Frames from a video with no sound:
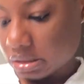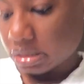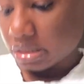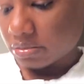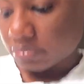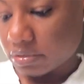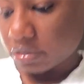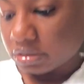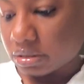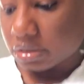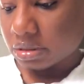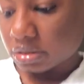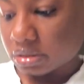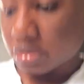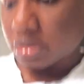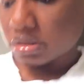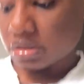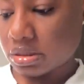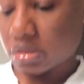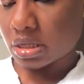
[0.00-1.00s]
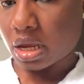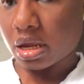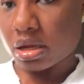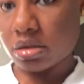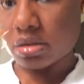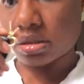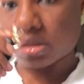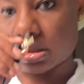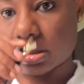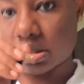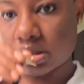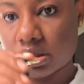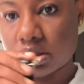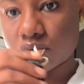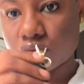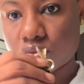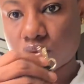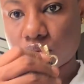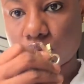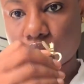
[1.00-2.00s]
Let me see. Yeah,
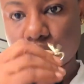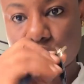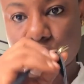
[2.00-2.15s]
this one.